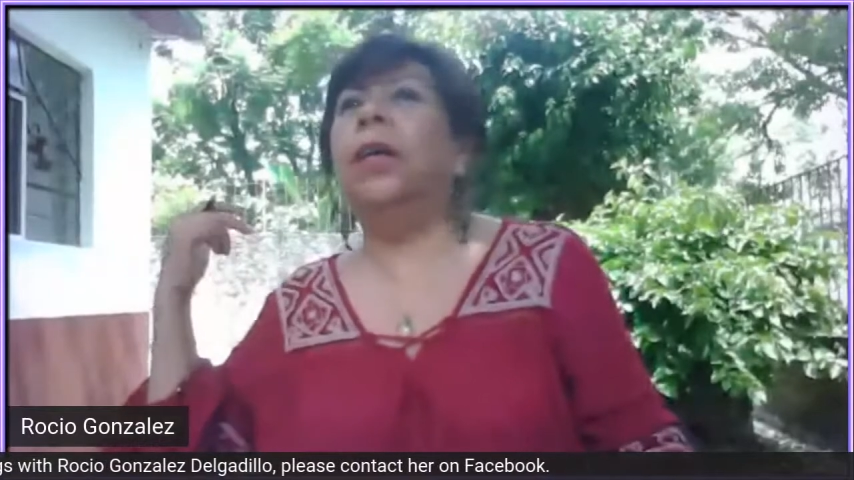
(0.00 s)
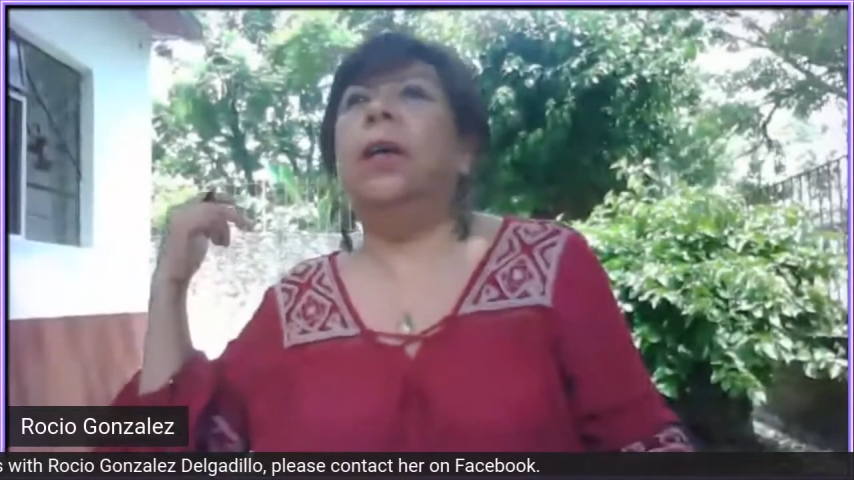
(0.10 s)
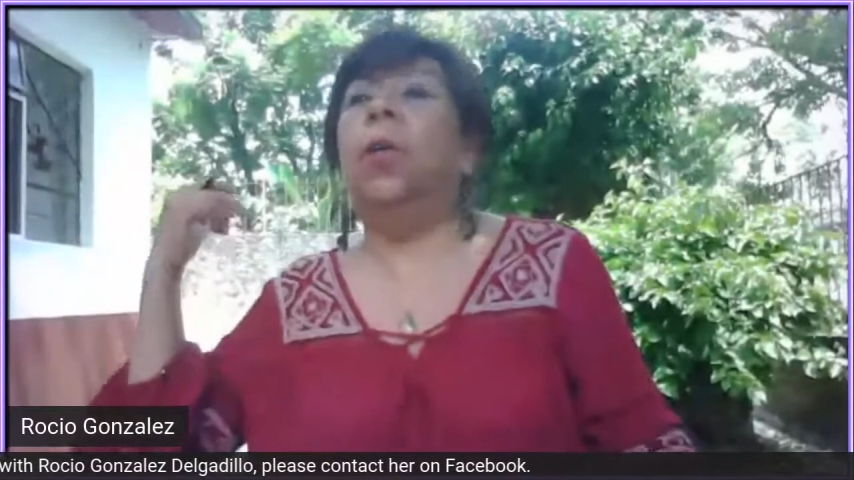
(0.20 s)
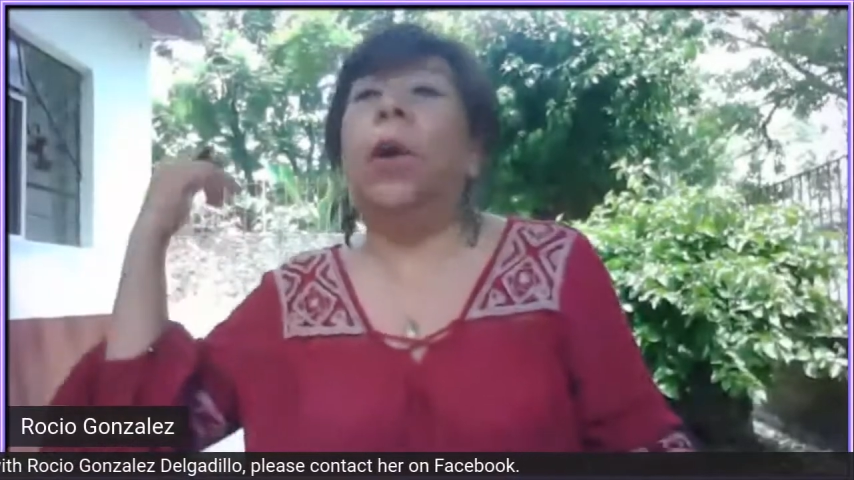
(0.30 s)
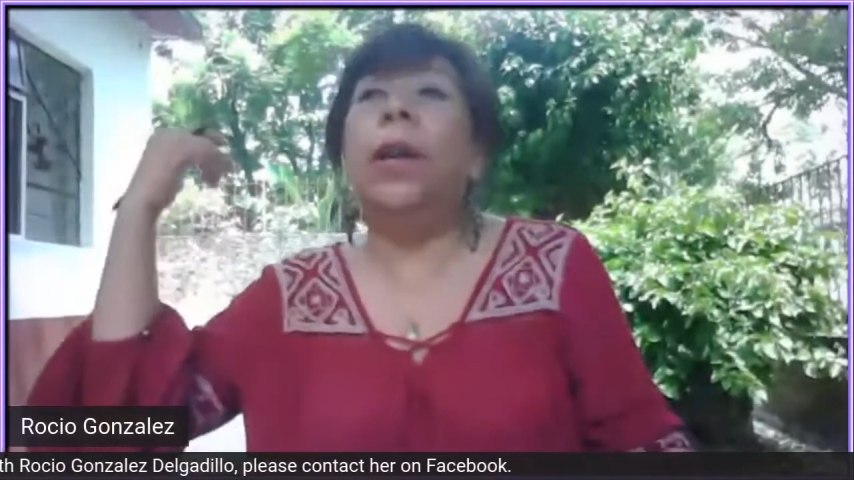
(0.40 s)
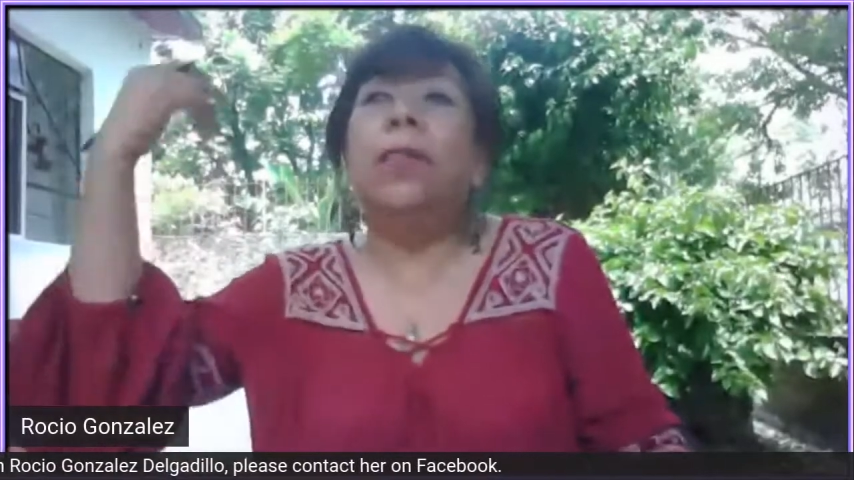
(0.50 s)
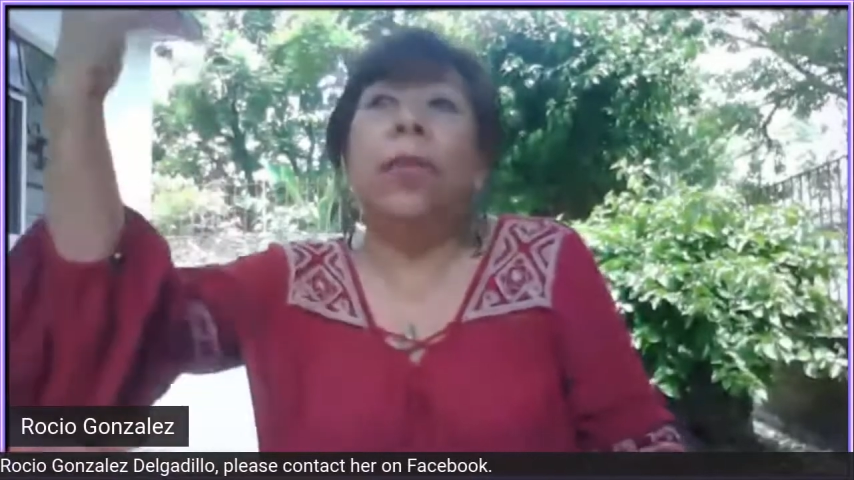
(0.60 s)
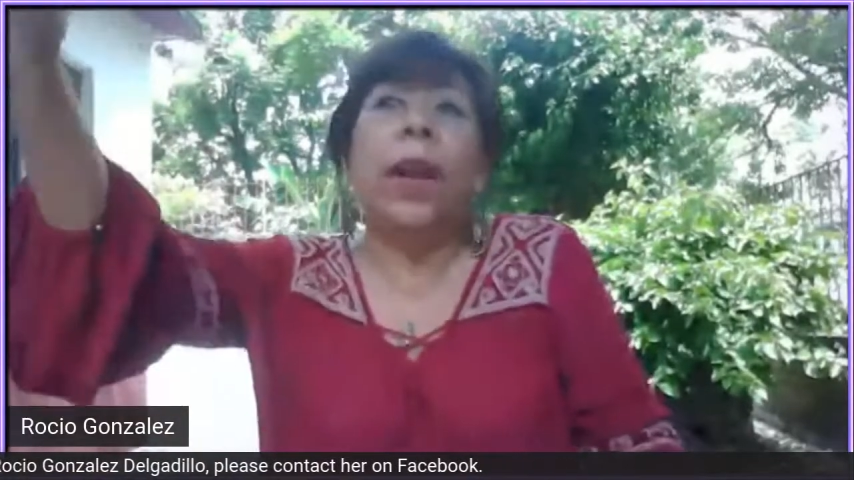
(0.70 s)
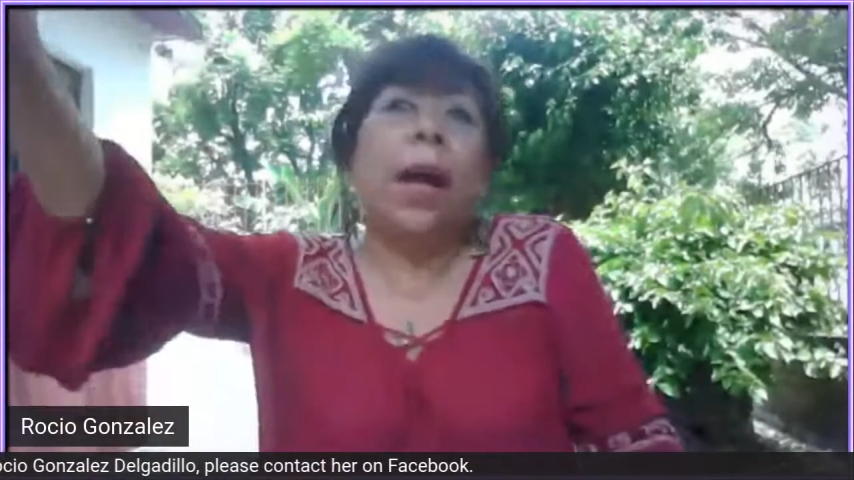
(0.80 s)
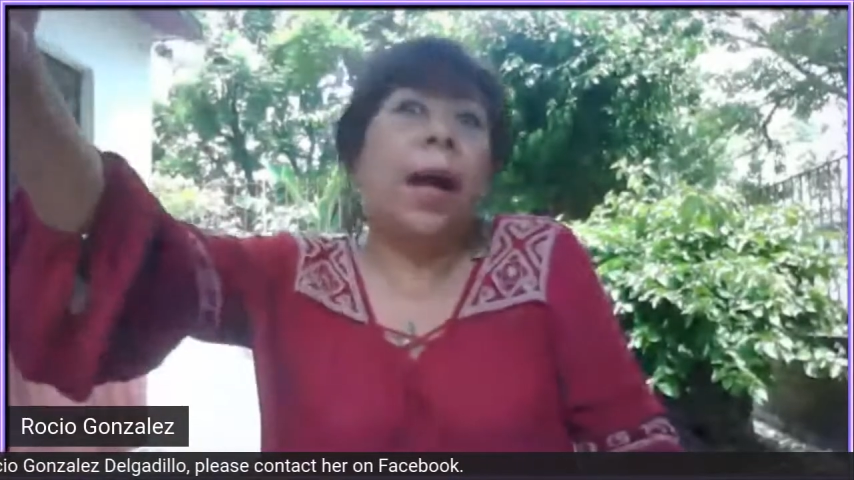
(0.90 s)
what is going
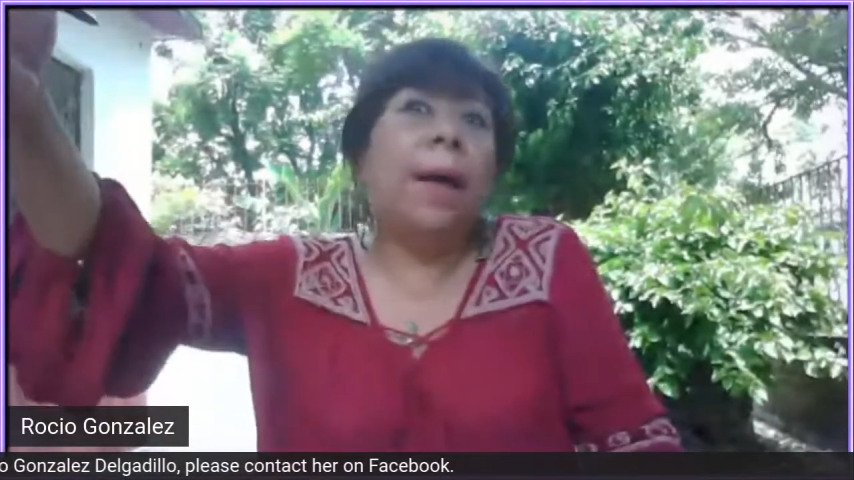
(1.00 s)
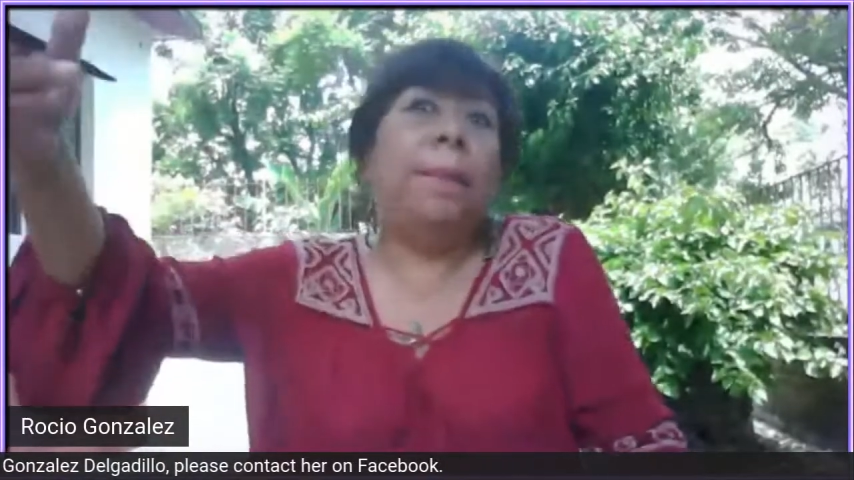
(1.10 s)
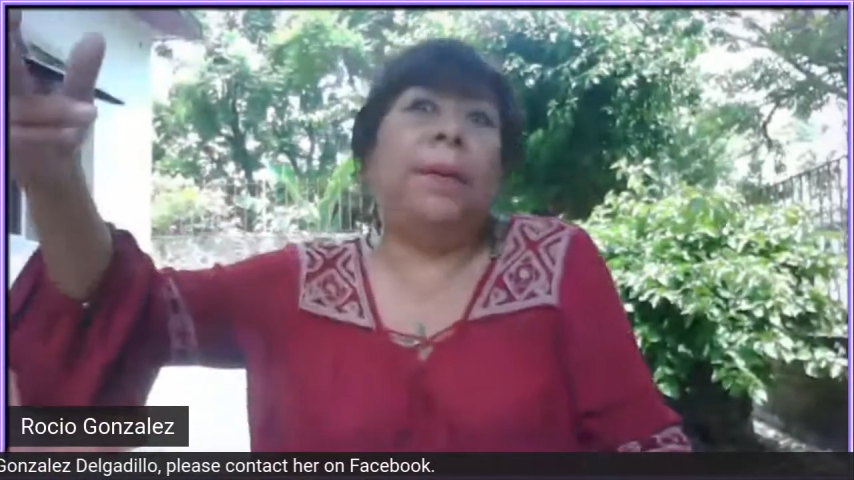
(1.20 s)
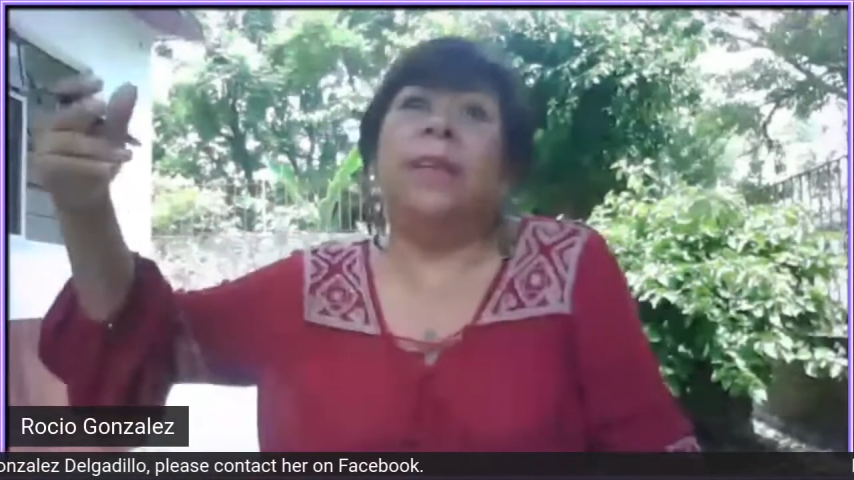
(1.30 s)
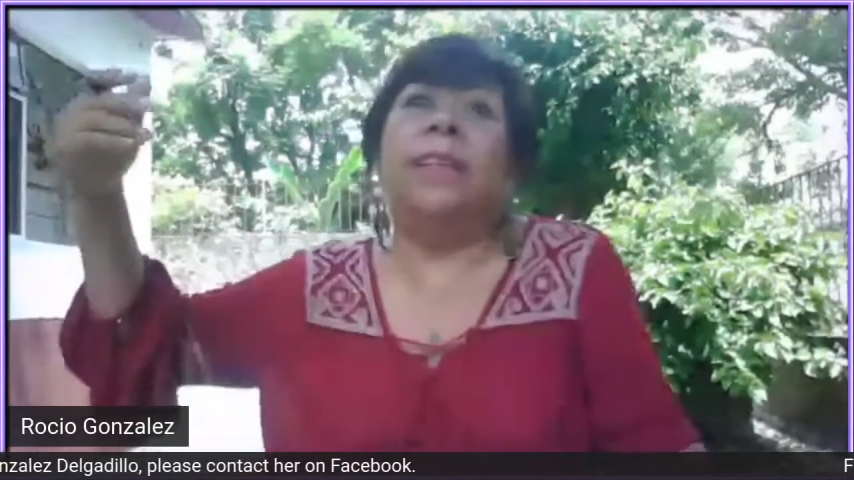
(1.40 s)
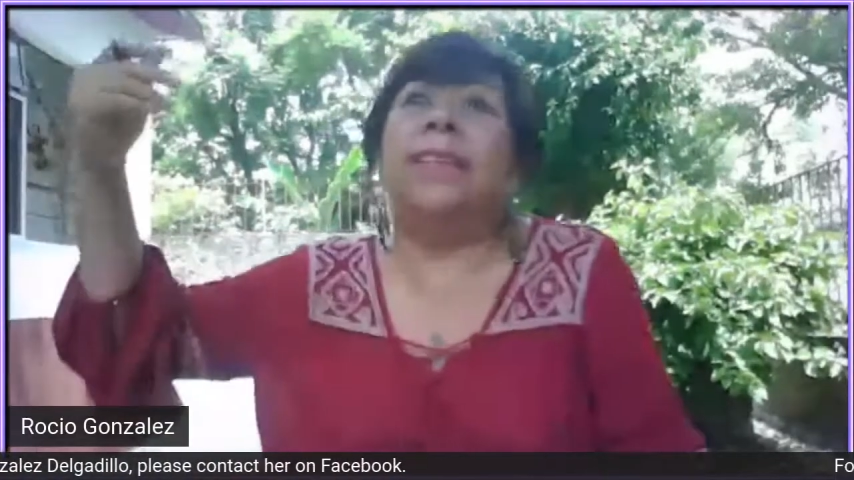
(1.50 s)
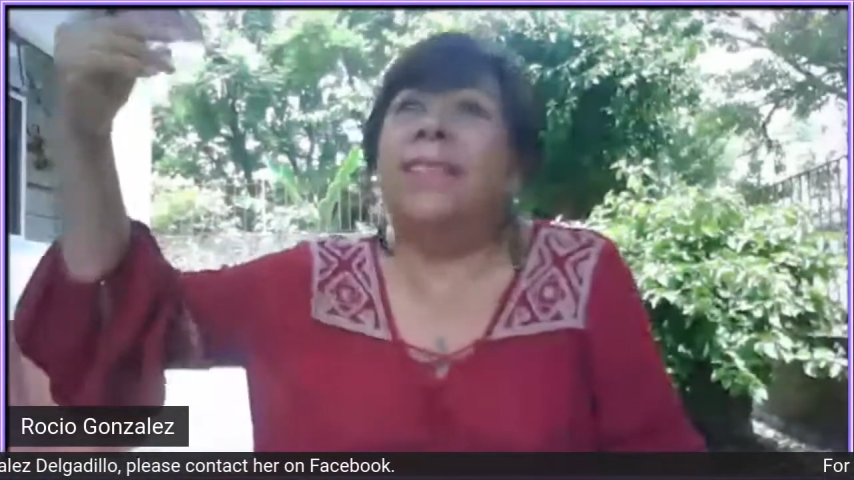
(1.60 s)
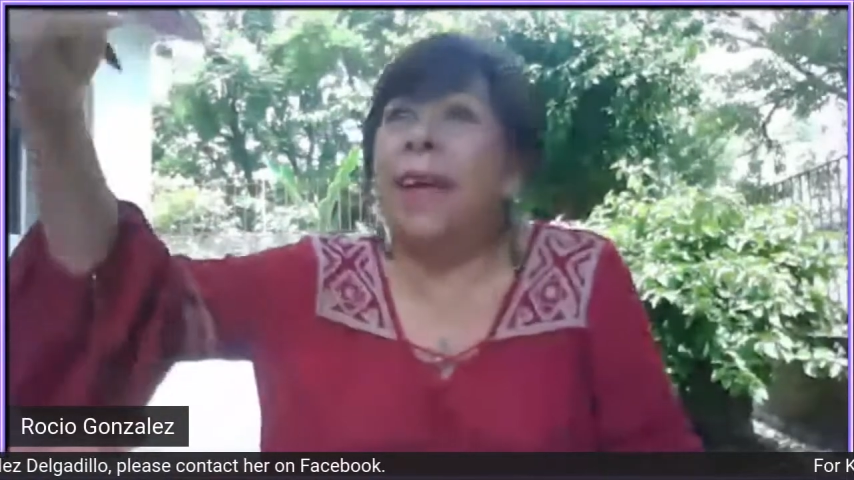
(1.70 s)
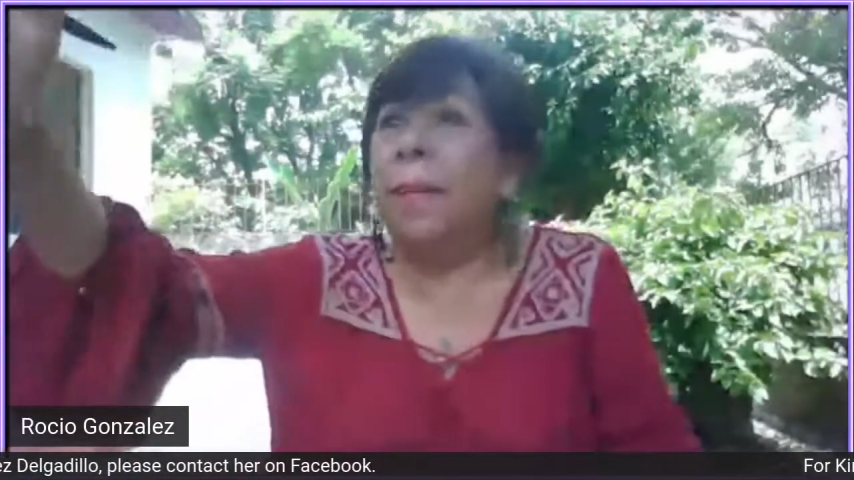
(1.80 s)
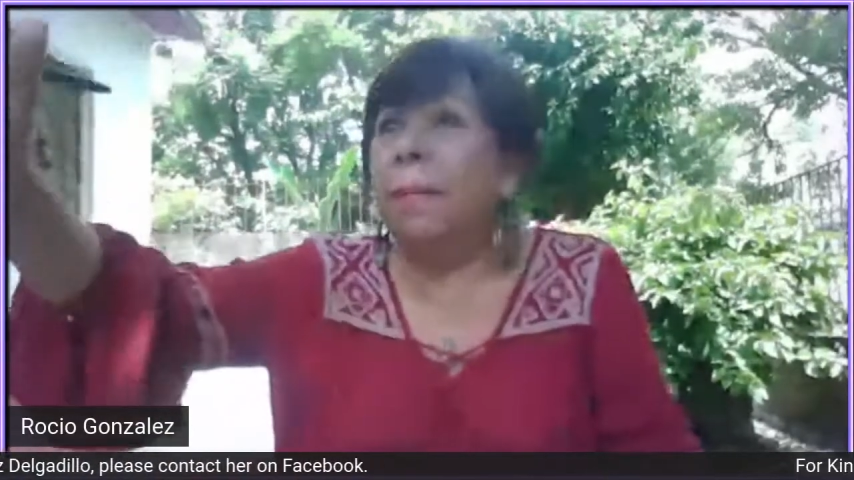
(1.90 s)
to happen in
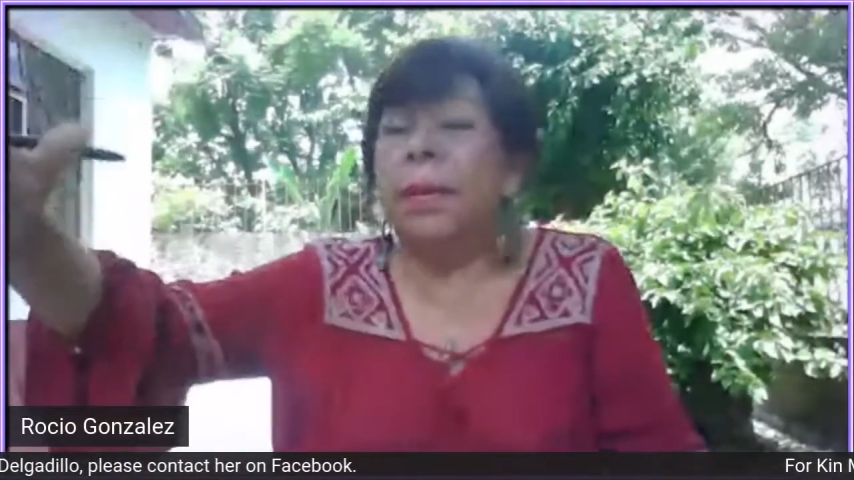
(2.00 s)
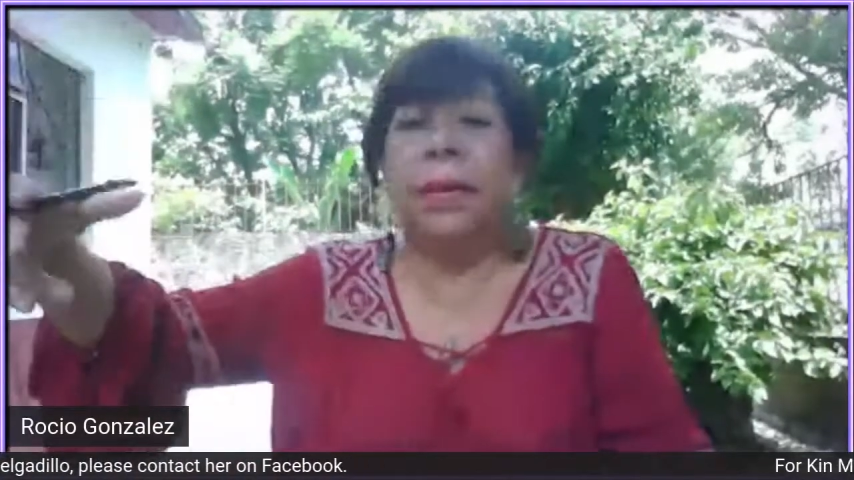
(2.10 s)
December,